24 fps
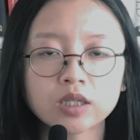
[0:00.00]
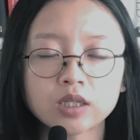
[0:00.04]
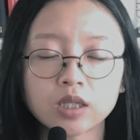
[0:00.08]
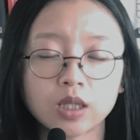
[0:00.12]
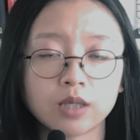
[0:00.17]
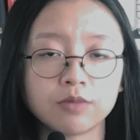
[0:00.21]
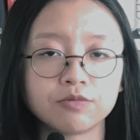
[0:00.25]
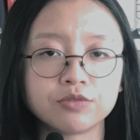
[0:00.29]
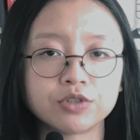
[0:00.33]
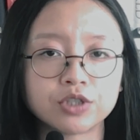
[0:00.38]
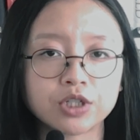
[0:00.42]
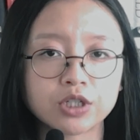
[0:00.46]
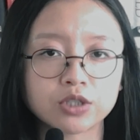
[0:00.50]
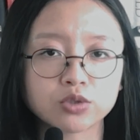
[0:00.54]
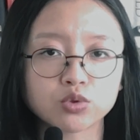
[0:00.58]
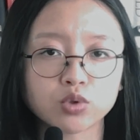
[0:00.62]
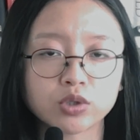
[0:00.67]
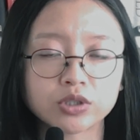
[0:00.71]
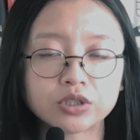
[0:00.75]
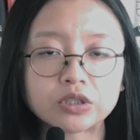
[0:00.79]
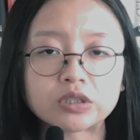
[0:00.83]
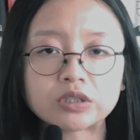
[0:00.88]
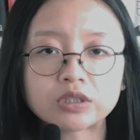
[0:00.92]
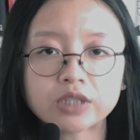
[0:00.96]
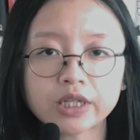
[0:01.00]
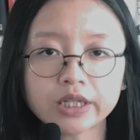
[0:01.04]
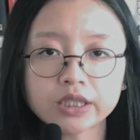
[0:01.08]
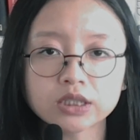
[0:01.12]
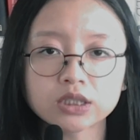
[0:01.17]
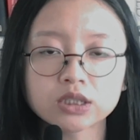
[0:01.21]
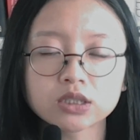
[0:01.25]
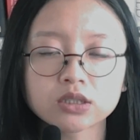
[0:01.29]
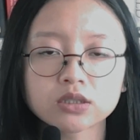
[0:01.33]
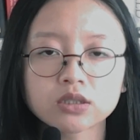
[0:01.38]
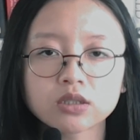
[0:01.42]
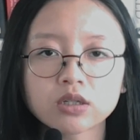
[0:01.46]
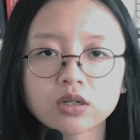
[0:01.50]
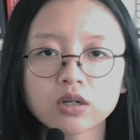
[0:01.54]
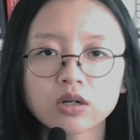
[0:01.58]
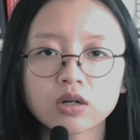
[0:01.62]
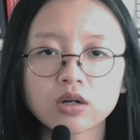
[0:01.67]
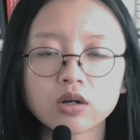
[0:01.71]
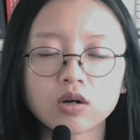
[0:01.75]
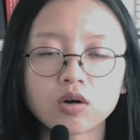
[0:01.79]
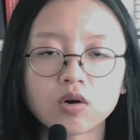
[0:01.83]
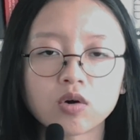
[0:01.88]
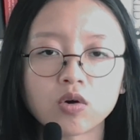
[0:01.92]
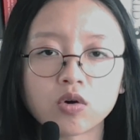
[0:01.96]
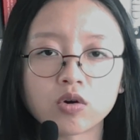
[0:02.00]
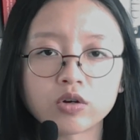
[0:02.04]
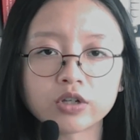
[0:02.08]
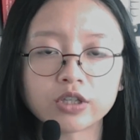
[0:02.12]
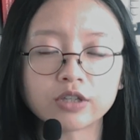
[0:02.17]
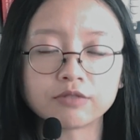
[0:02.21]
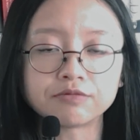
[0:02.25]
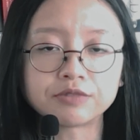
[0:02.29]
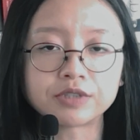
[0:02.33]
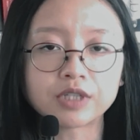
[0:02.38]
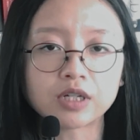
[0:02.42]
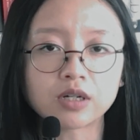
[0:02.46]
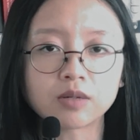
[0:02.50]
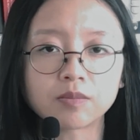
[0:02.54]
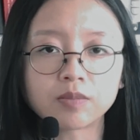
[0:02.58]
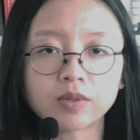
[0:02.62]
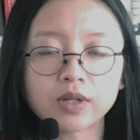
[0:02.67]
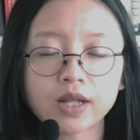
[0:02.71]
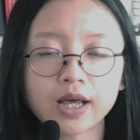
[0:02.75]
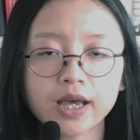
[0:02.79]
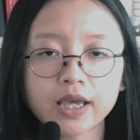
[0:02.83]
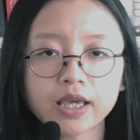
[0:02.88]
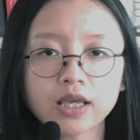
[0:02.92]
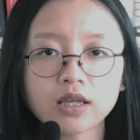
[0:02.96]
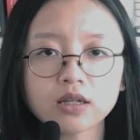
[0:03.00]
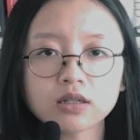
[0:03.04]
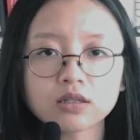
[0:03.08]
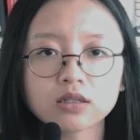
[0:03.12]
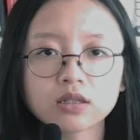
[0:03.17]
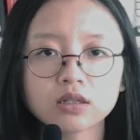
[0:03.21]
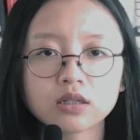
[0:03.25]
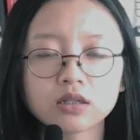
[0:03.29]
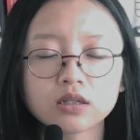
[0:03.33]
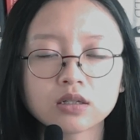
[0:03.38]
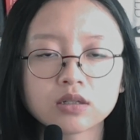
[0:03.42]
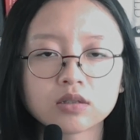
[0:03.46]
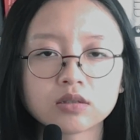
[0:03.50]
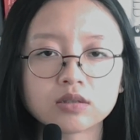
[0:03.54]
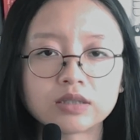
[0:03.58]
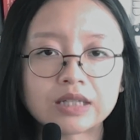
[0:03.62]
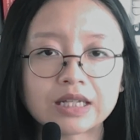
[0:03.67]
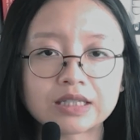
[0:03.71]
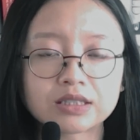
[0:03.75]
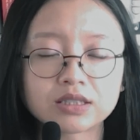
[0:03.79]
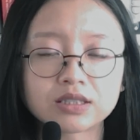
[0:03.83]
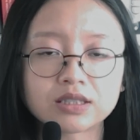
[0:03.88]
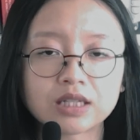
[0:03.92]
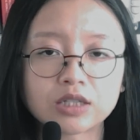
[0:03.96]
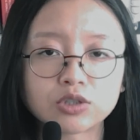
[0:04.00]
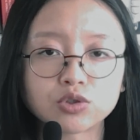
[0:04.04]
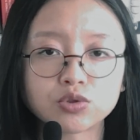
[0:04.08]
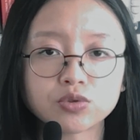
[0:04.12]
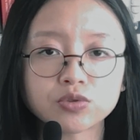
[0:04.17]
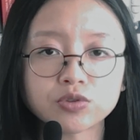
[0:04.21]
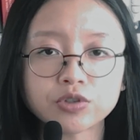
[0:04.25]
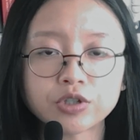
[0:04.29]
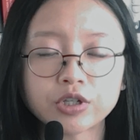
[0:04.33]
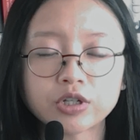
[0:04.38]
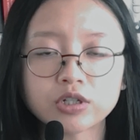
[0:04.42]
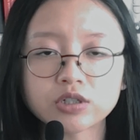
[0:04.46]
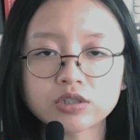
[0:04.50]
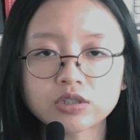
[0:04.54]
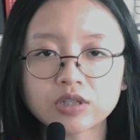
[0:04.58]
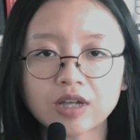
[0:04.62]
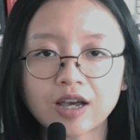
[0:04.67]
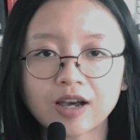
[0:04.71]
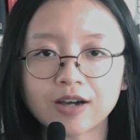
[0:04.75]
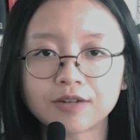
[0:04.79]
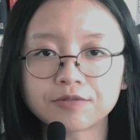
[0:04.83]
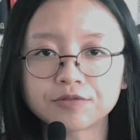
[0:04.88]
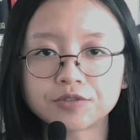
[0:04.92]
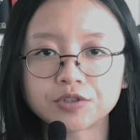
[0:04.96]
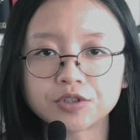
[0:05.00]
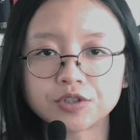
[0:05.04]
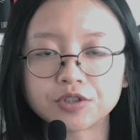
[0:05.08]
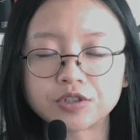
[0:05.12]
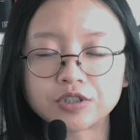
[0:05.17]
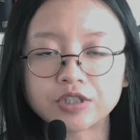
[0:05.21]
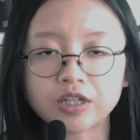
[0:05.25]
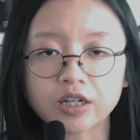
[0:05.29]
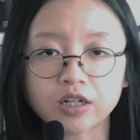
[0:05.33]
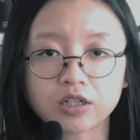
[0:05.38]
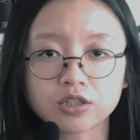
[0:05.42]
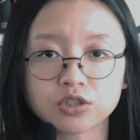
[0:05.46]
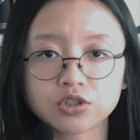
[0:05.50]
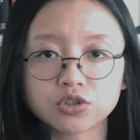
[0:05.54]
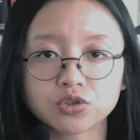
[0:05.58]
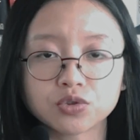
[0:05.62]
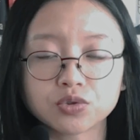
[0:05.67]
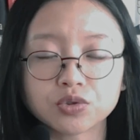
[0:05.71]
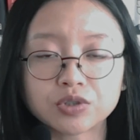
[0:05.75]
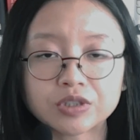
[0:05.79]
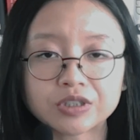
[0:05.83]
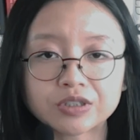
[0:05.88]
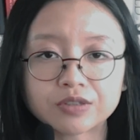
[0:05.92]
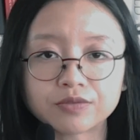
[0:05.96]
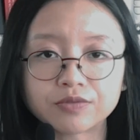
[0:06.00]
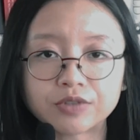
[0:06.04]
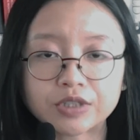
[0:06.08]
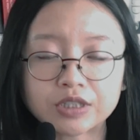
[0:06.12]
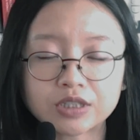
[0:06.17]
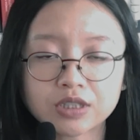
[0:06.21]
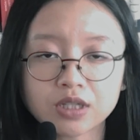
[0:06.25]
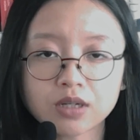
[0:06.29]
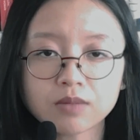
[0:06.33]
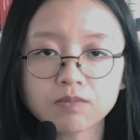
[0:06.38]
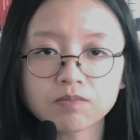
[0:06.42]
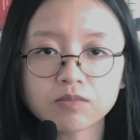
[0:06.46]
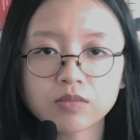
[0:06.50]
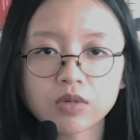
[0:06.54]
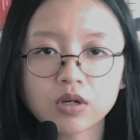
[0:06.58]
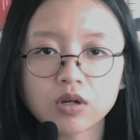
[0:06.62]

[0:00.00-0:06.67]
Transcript: If they are 26, or if they're applying less than 2 years after their student's visa